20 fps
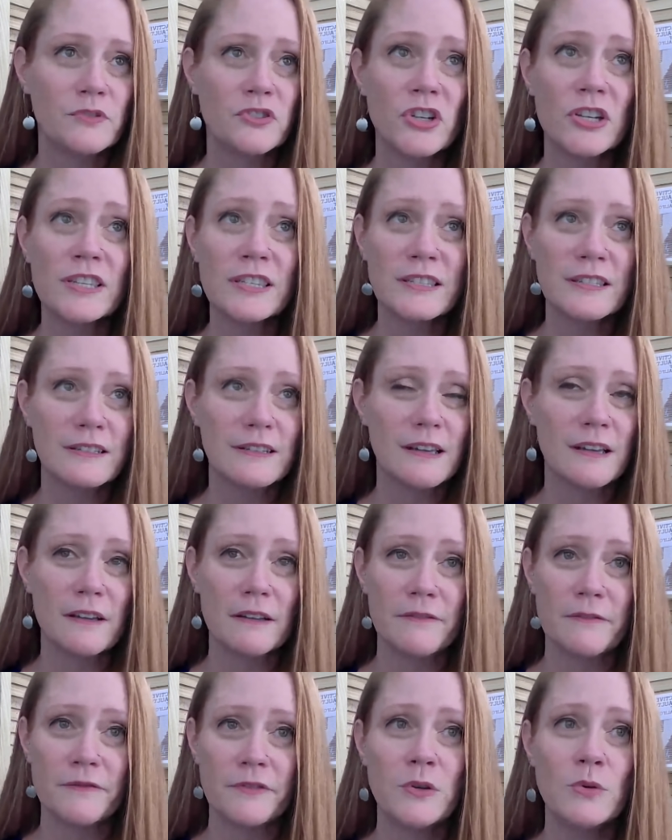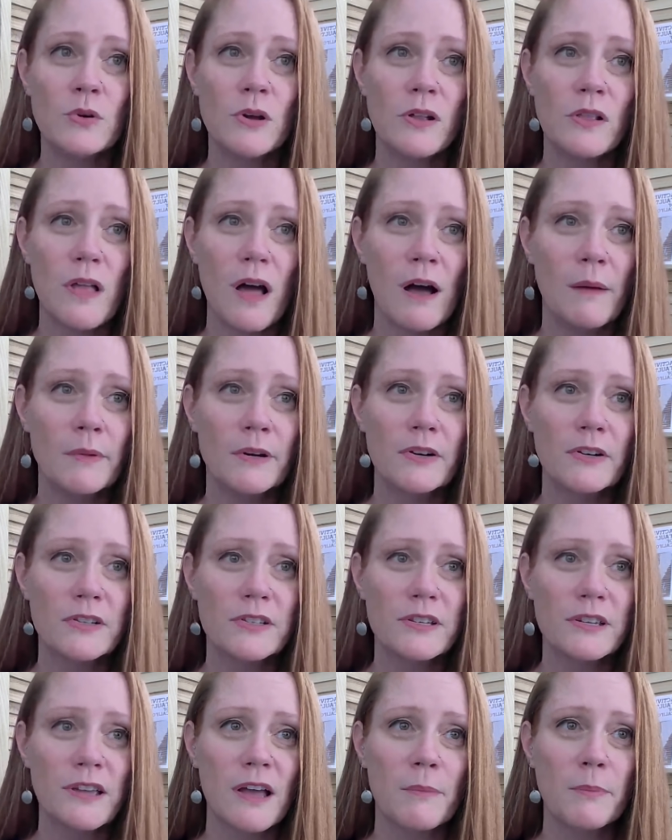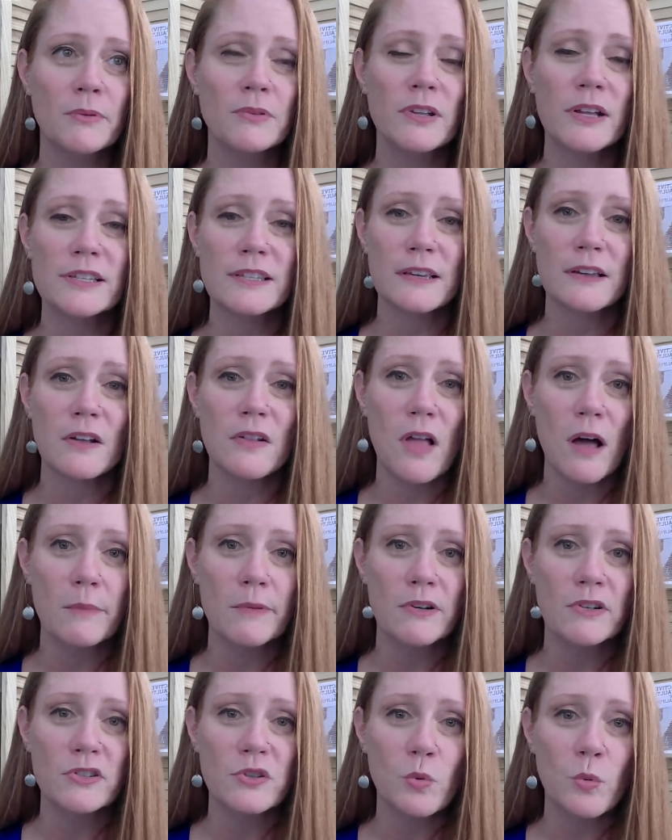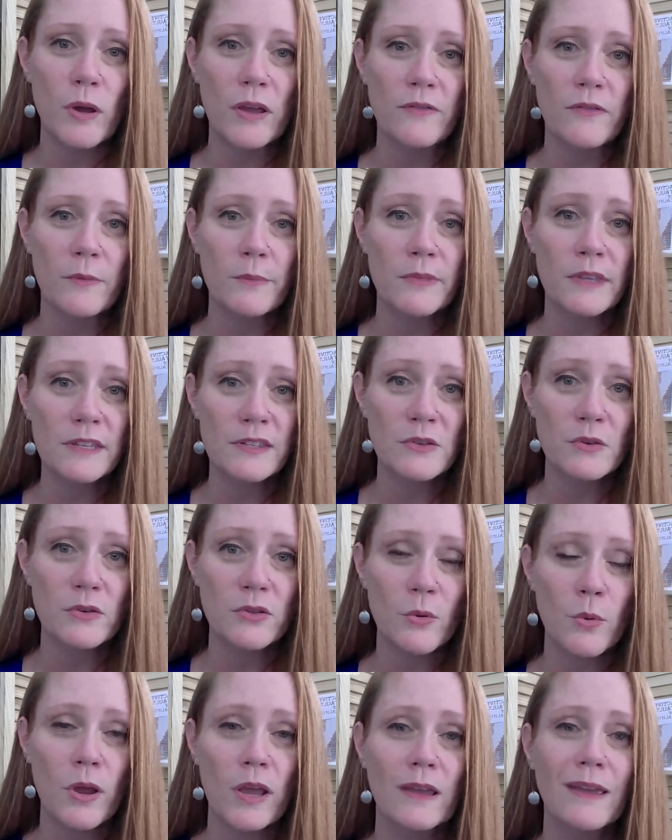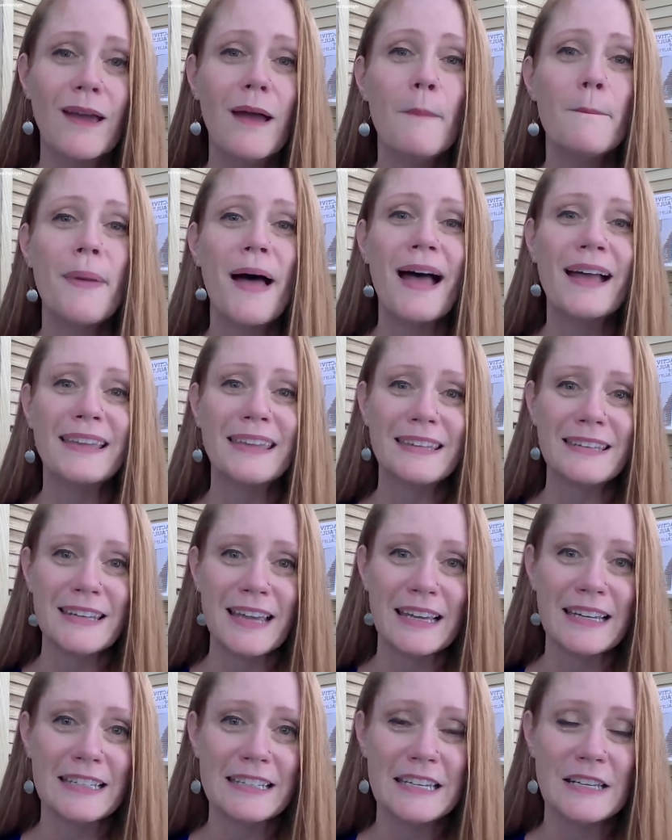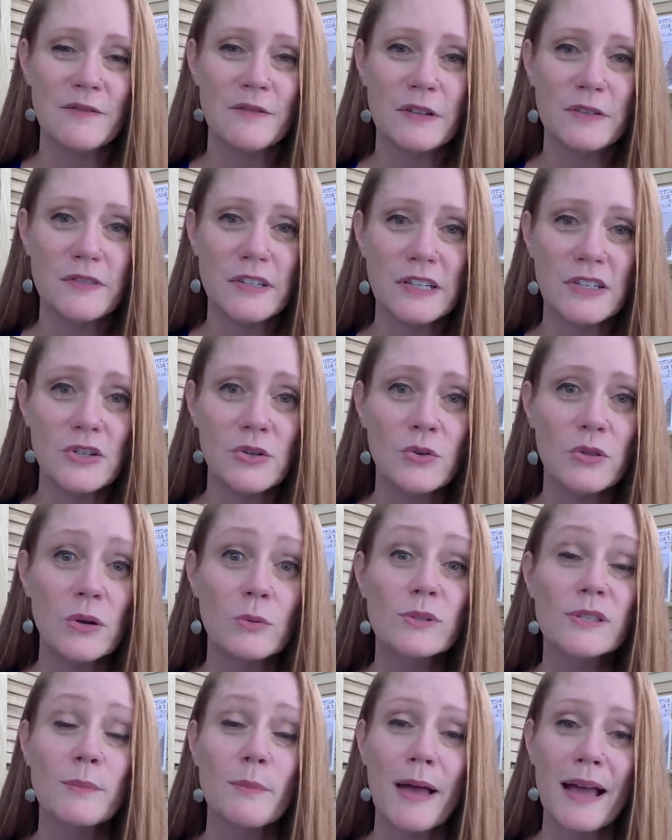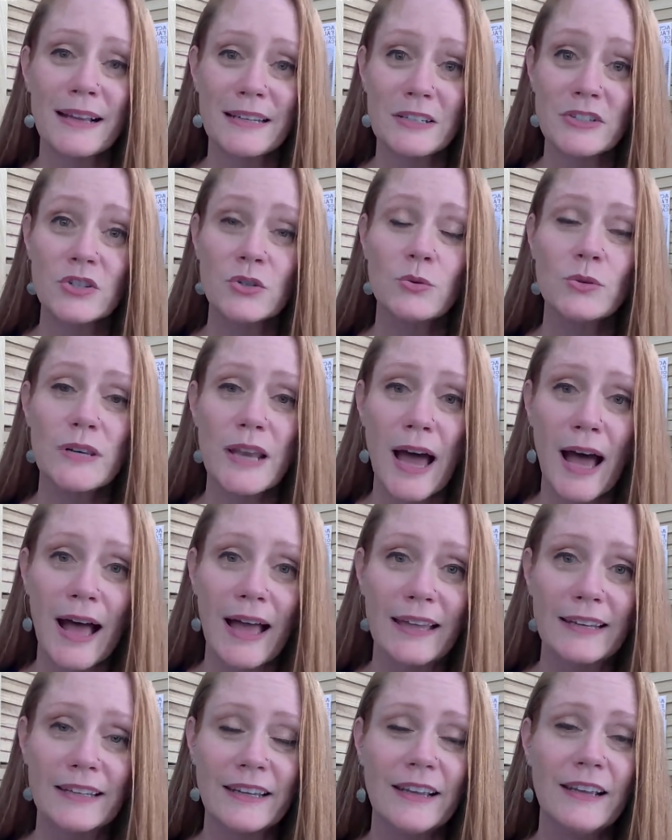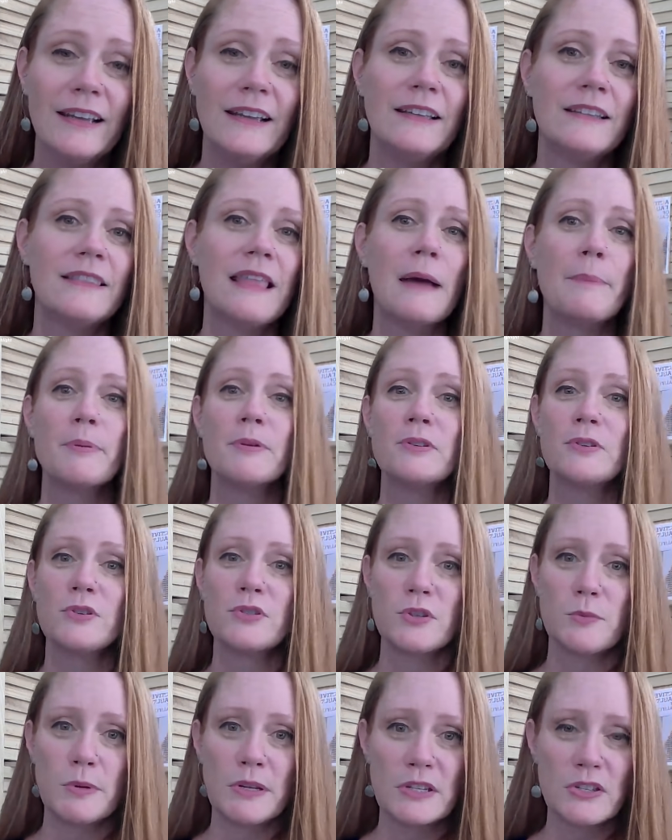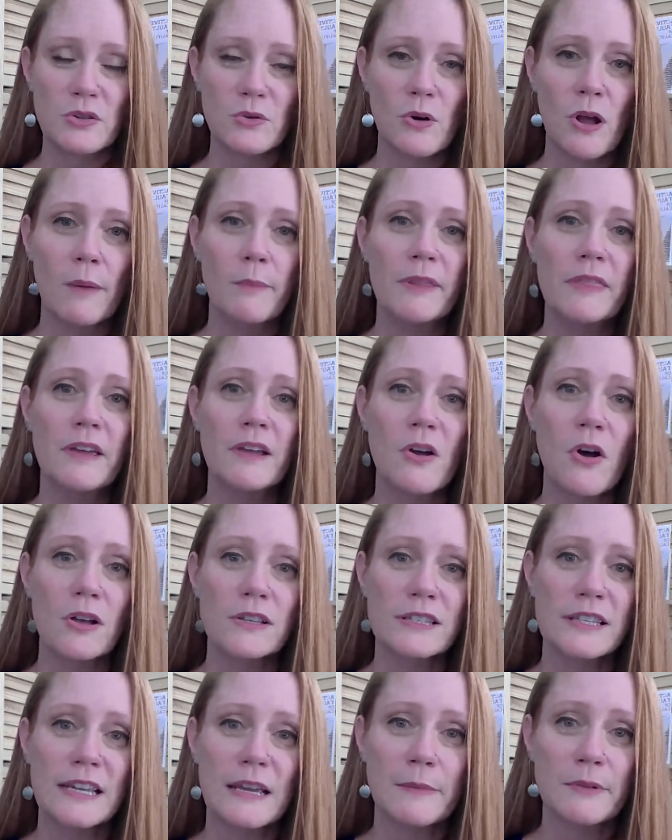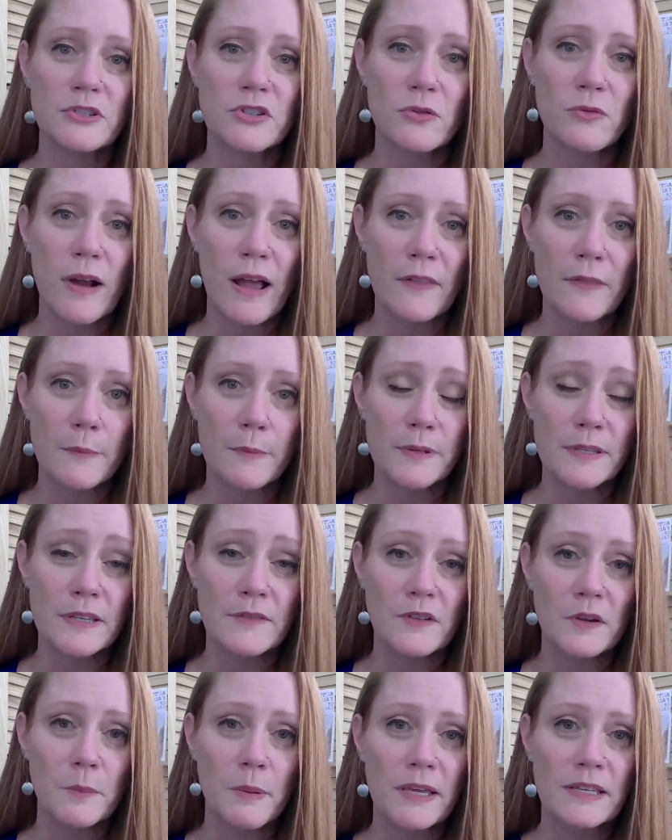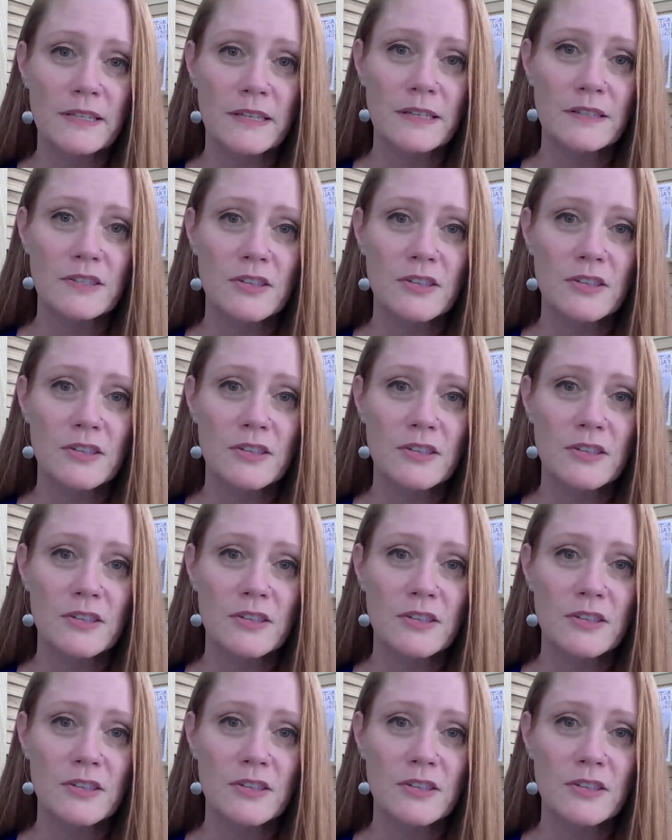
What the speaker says: Just a few kilometers, a couple dozen kilometers away from this earthquake, back in 1952, there was a magnitude 9. That produced a big tsunami that caused damage around the Pacific Basin.